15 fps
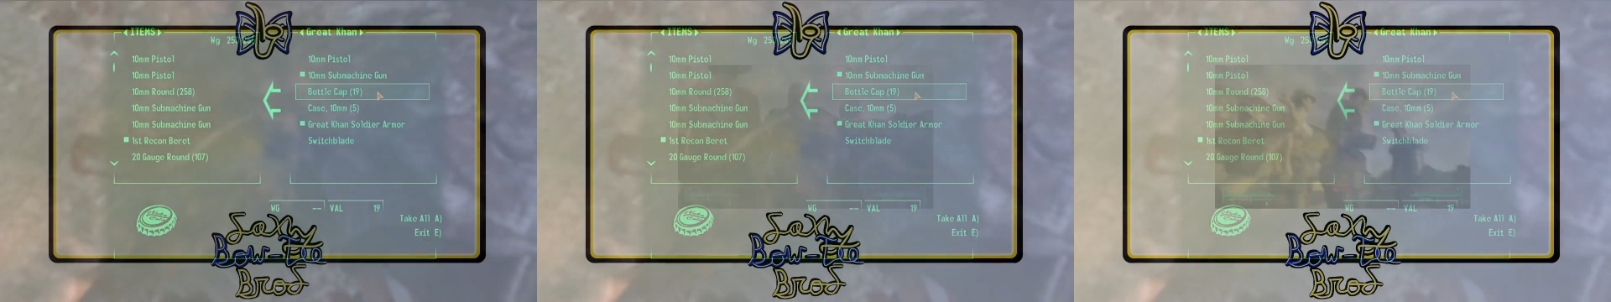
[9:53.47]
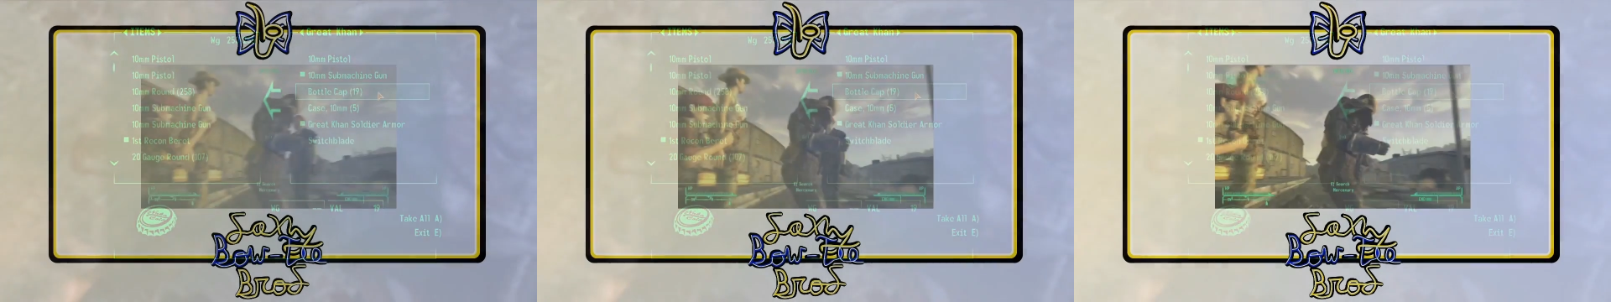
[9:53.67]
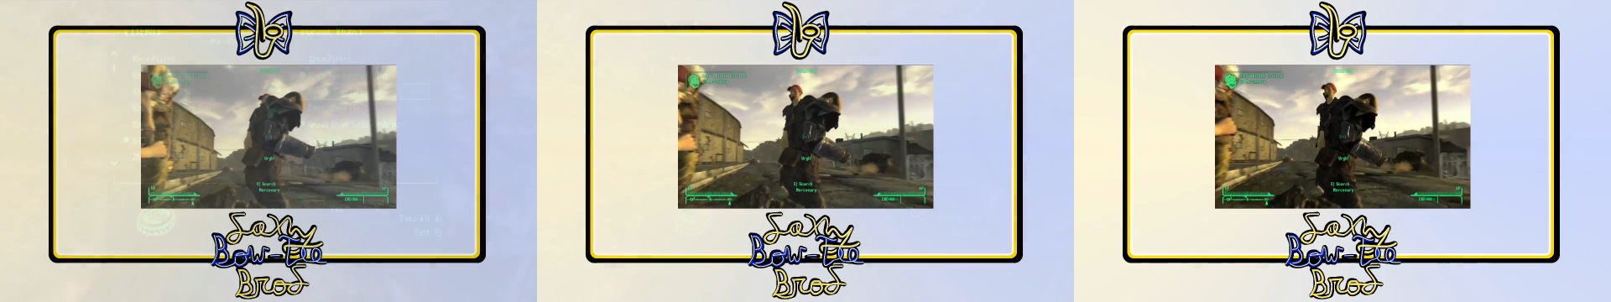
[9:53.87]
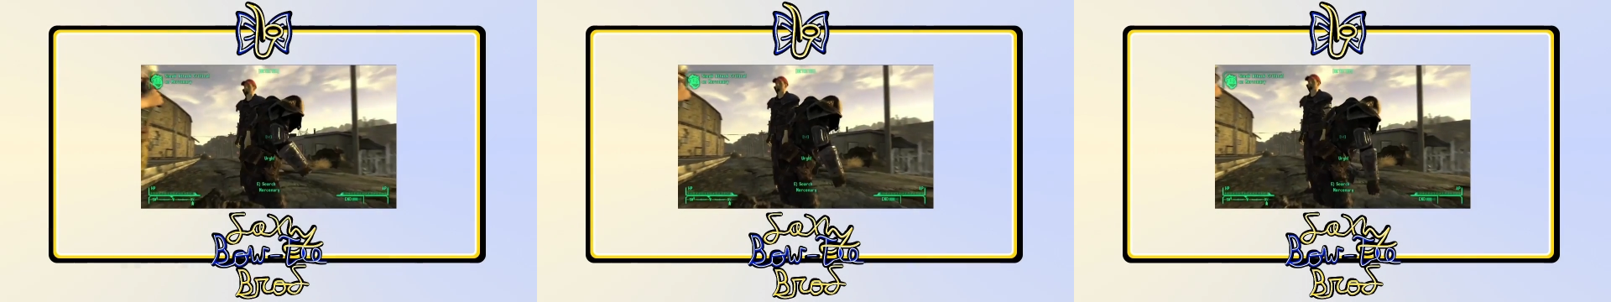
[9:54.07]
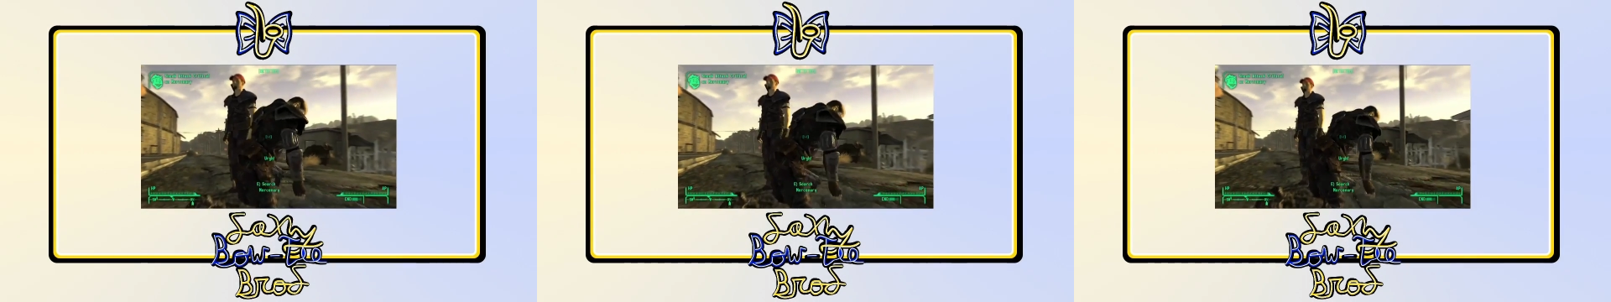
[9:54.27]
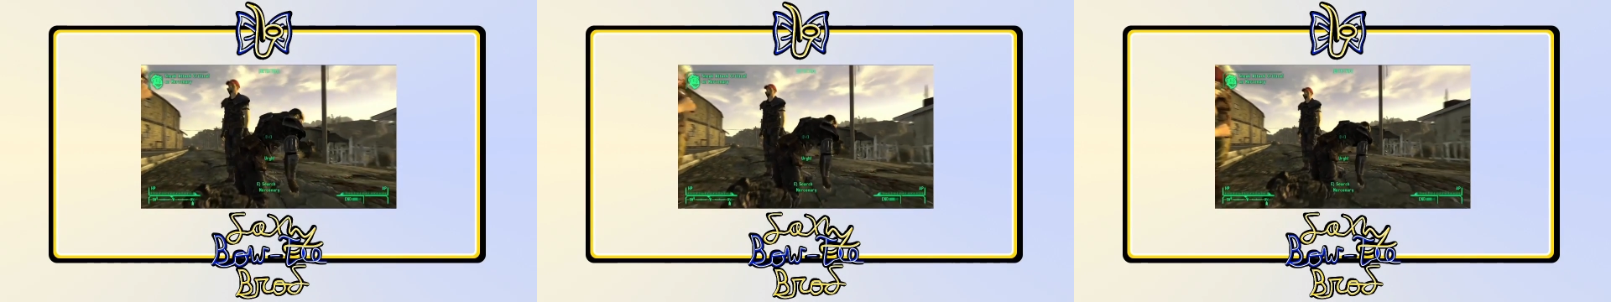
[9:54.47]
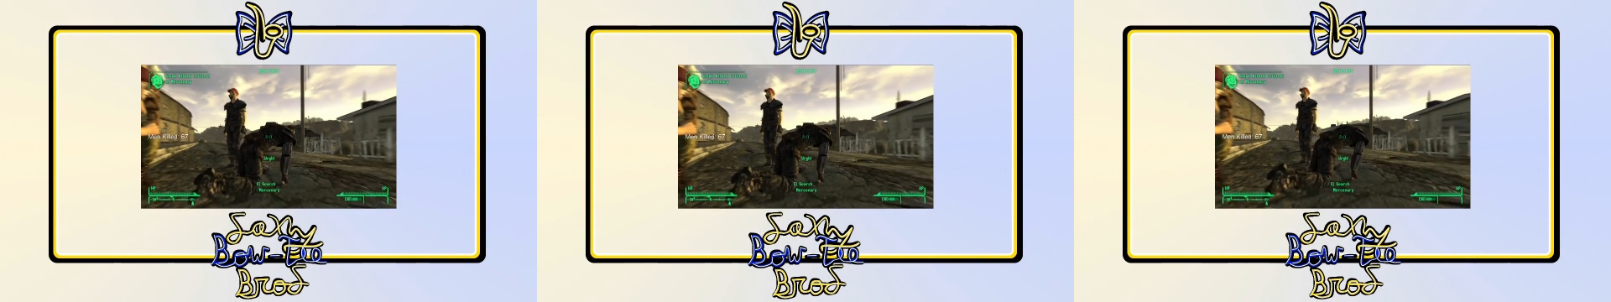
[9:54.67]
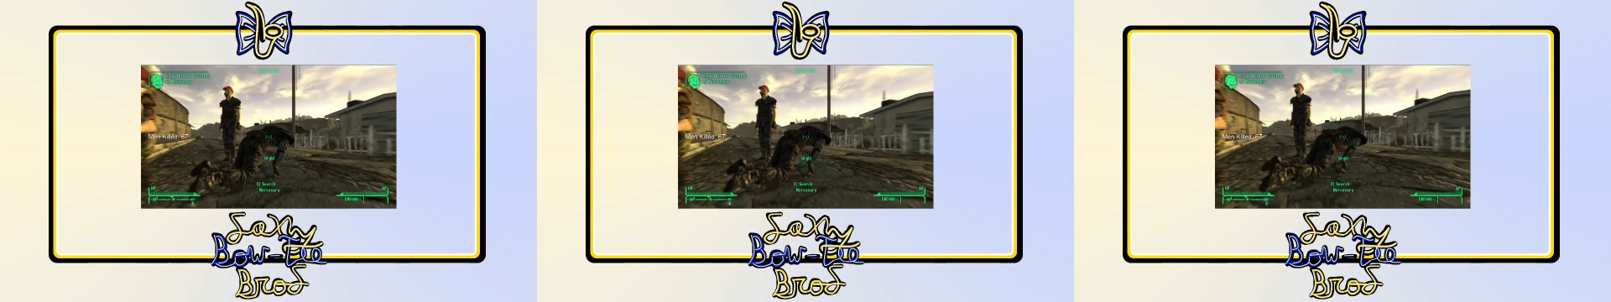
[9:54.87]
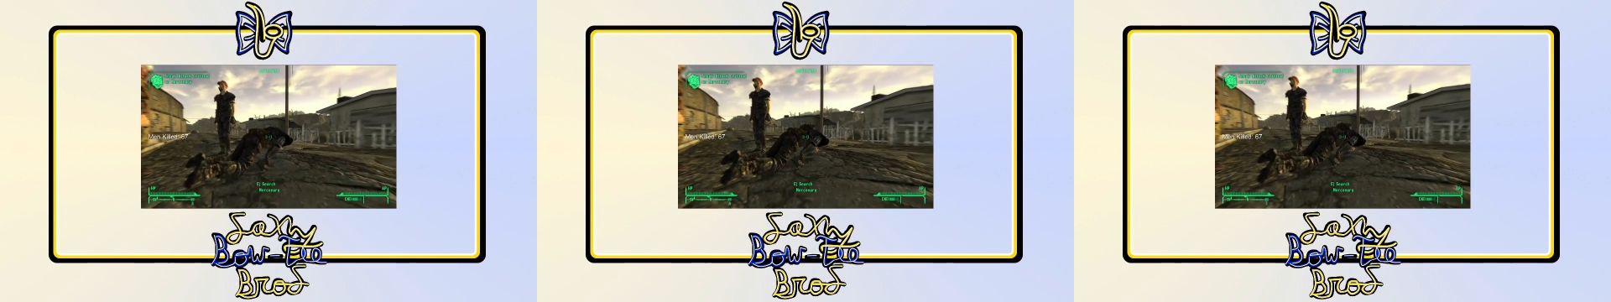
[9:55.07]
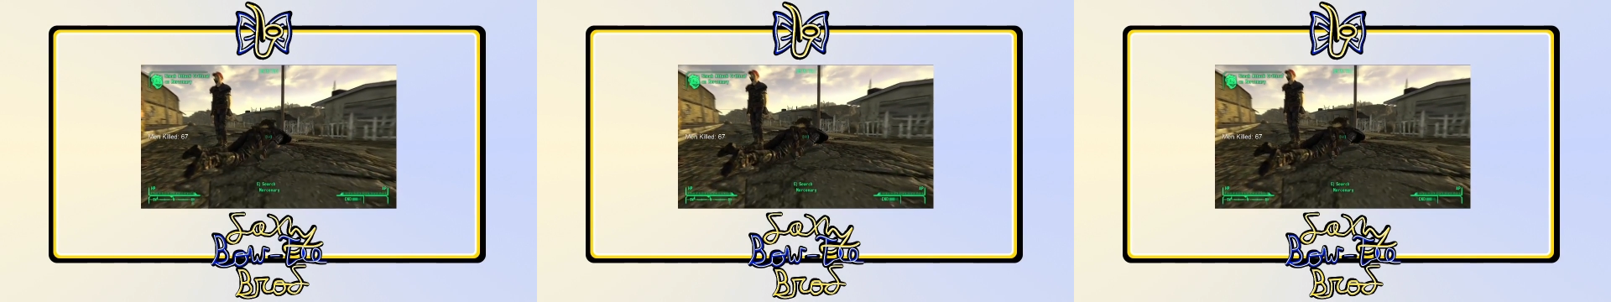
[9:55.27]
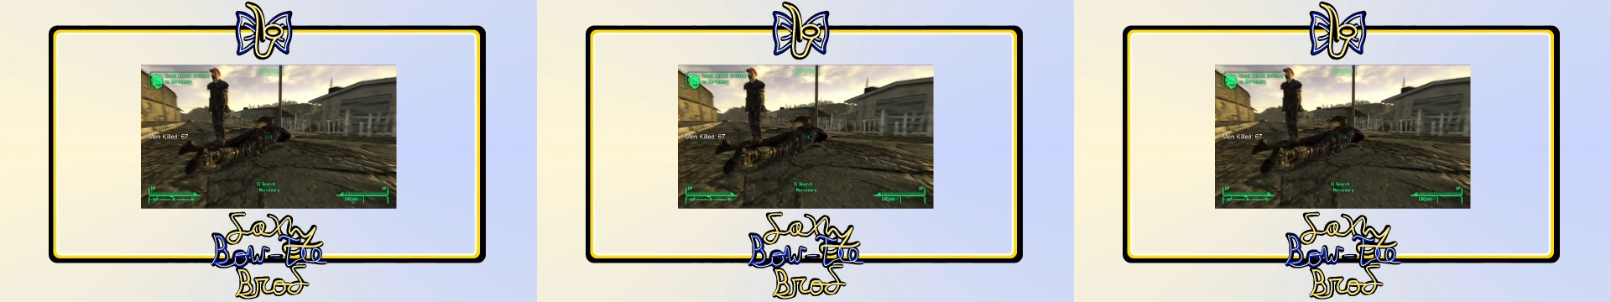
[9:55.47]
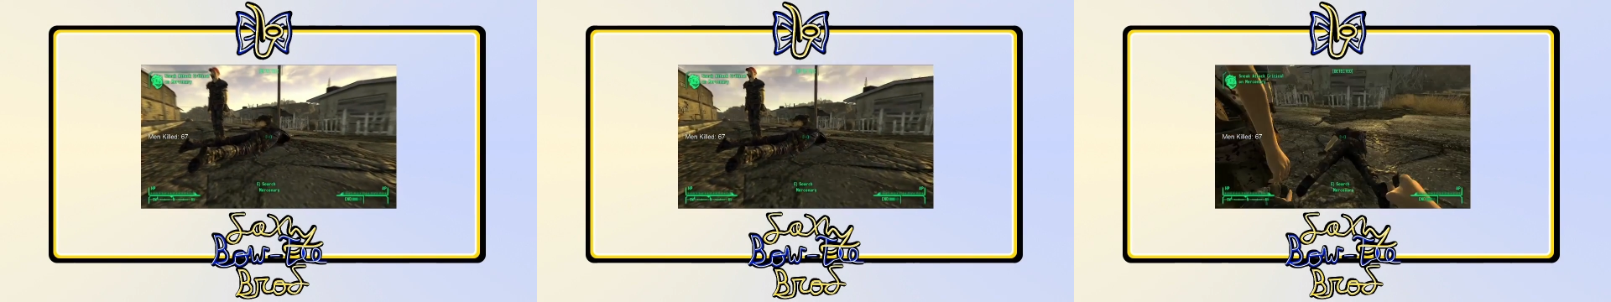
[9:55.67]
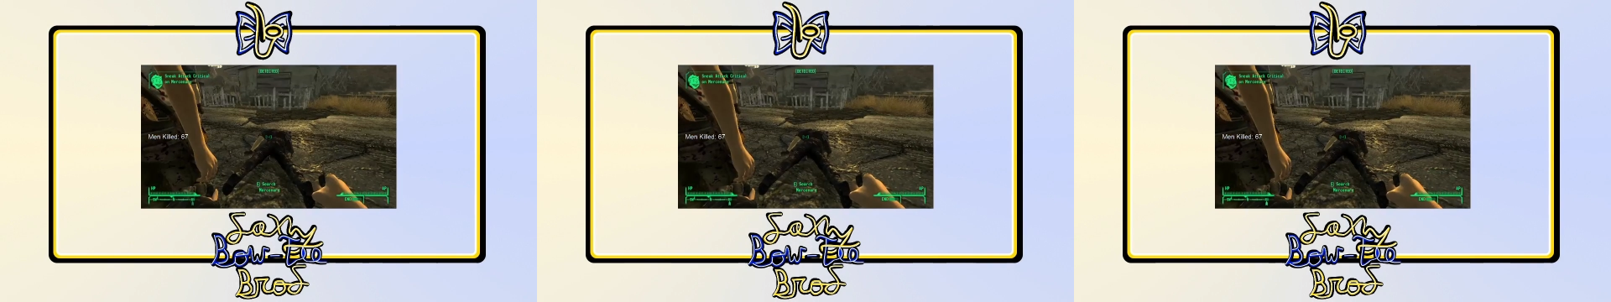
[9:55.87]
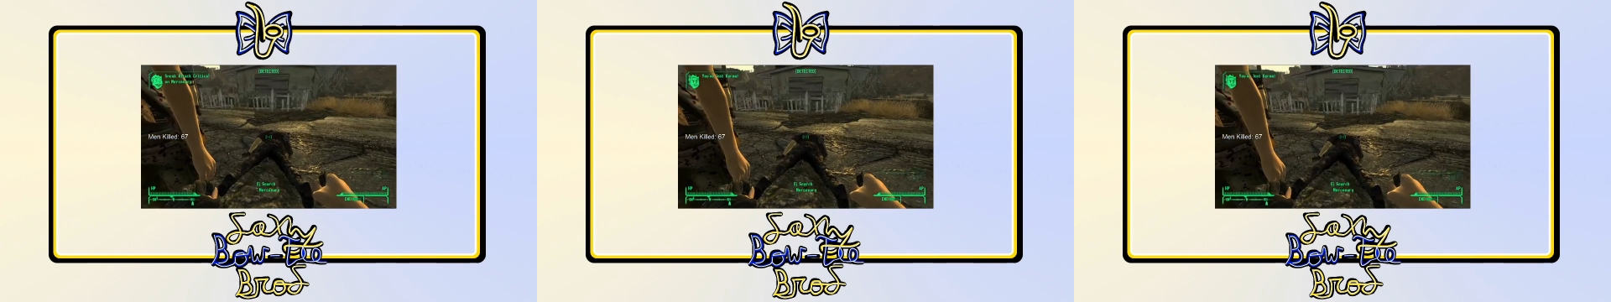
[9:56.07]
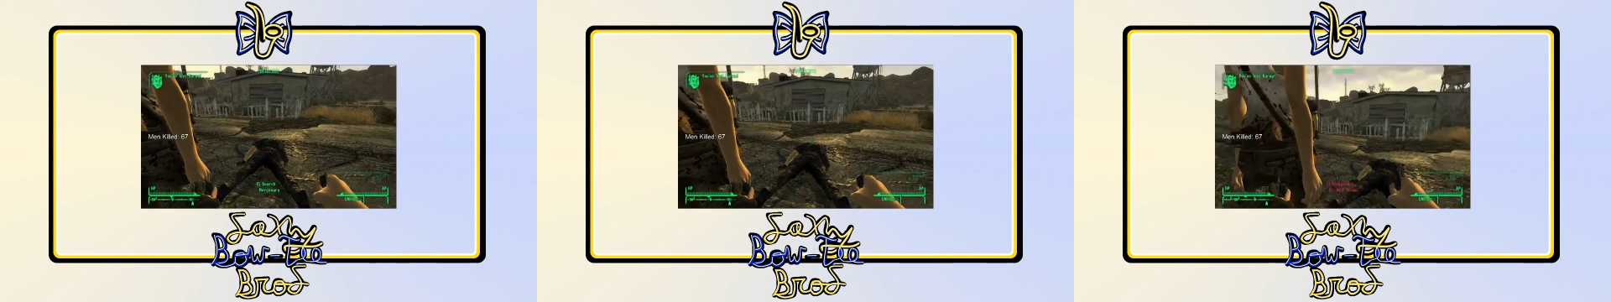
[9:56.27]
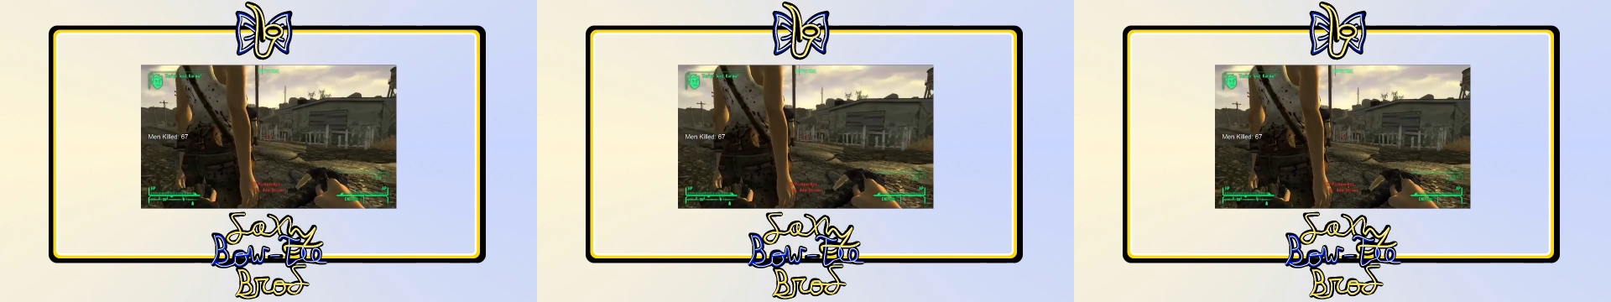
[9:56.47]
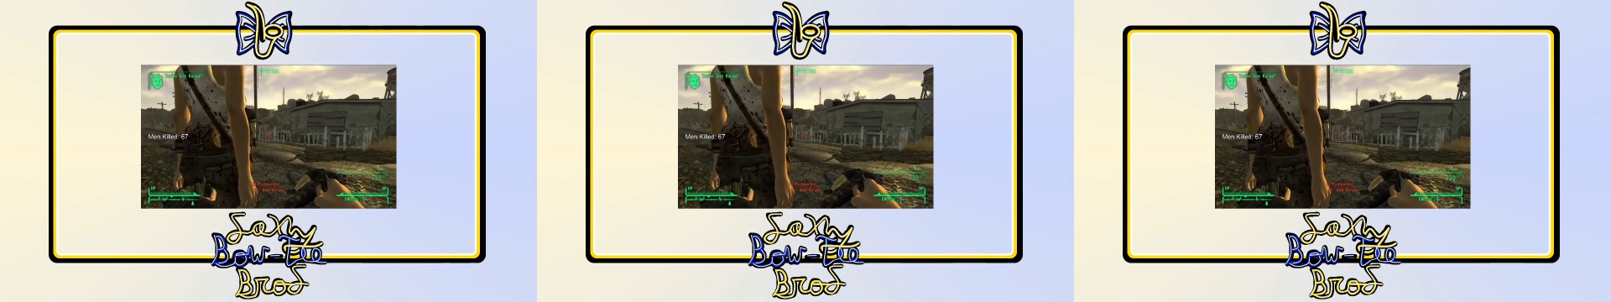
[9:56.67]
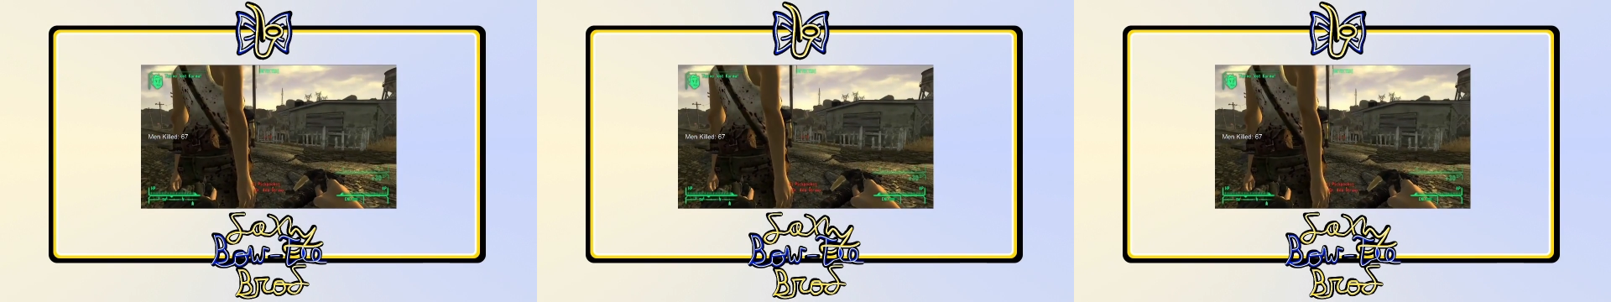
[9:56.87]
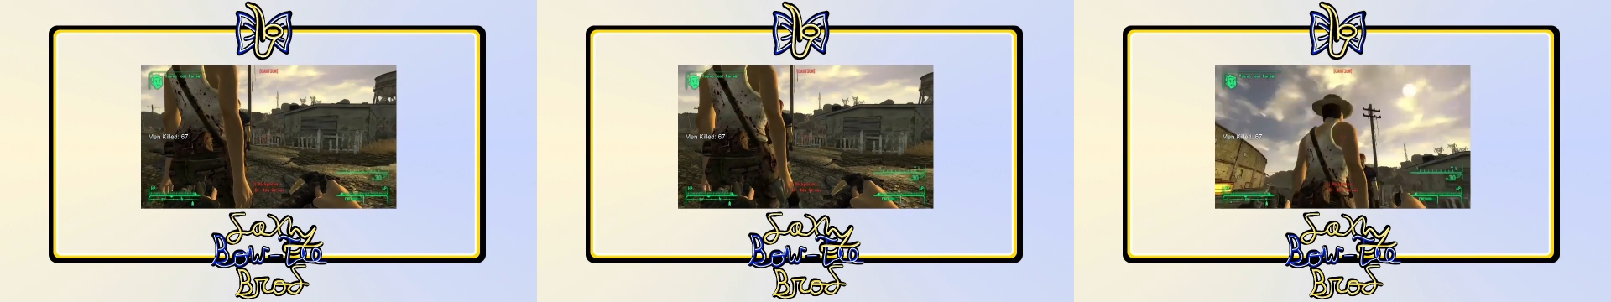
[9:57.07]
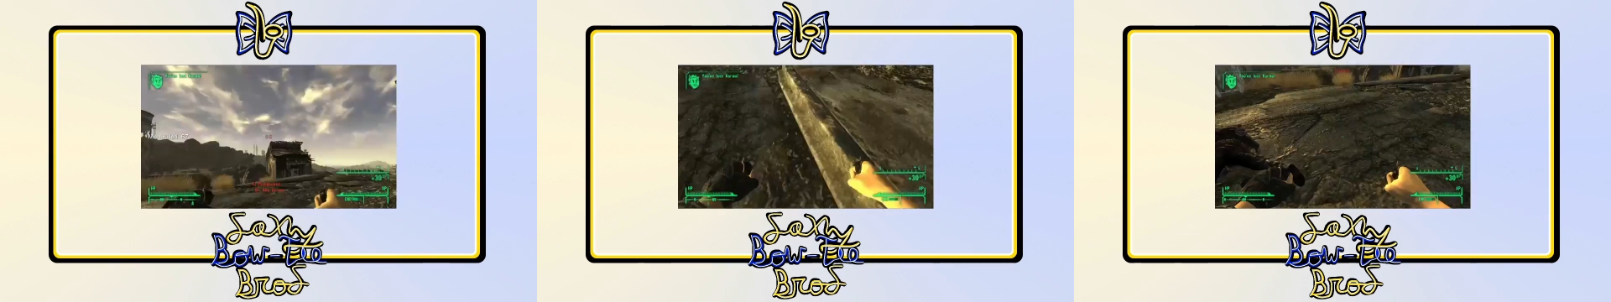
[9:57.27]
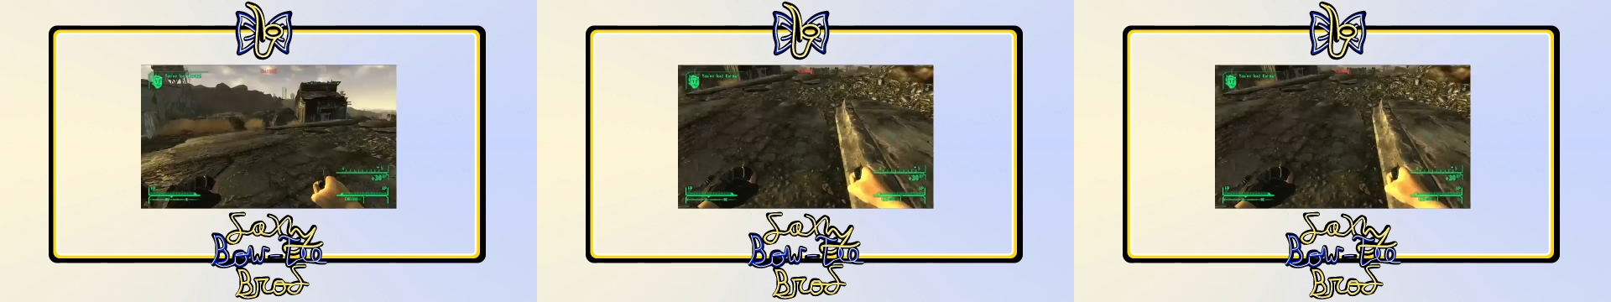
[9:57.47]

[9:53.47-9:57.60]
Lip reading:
Nobody's mouth can be seen.